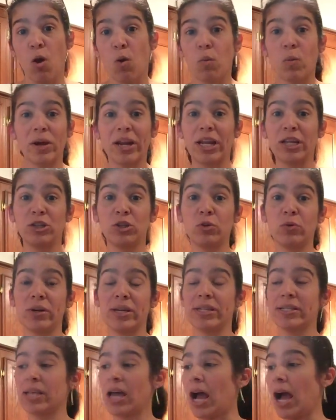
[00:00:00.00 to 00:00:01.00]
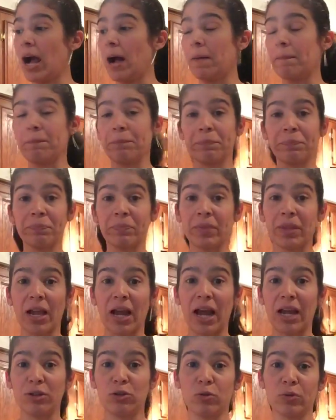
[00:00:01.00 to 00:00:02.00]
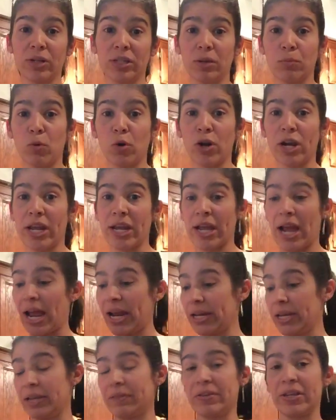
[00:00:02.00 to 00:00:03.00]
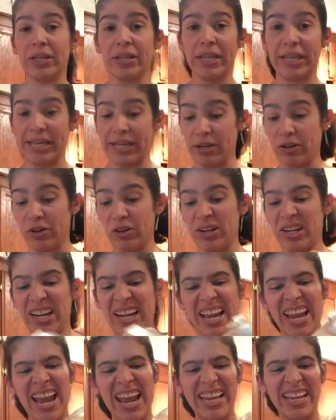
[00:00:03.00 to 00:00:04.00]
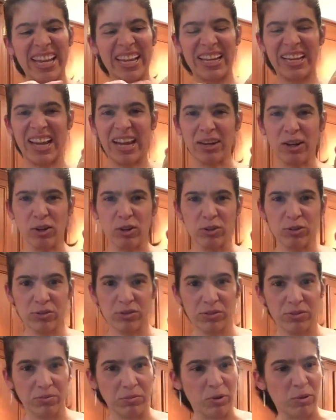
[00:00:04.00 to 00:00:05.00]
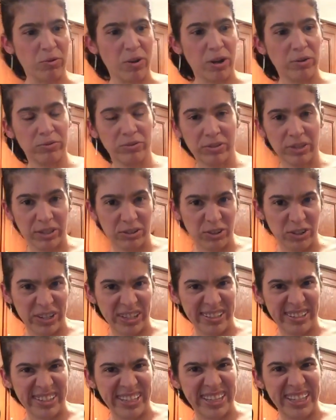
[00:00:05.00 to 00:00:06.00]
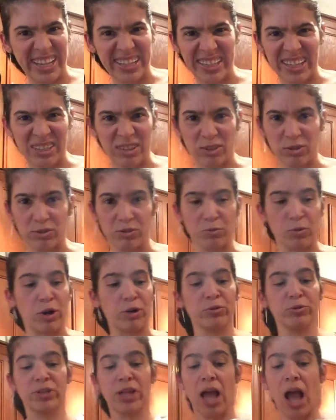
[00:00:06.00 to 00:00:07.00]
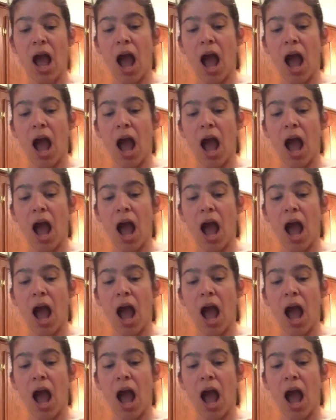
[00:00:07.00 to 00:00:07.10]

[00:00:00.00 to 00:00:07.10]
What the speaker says: What I do is I do it in the morning. I leave it here and it kind of looks gross, as you can see that it looks gross.